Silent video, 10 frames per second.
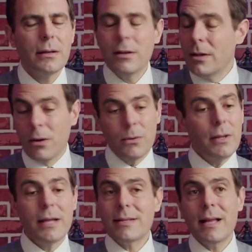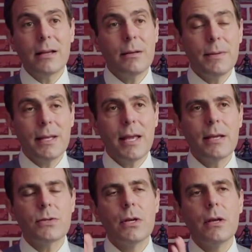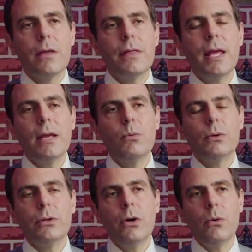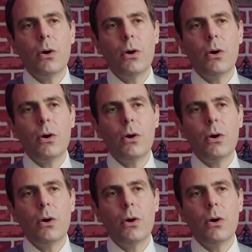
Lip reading: No, that's not going to be the case. They will know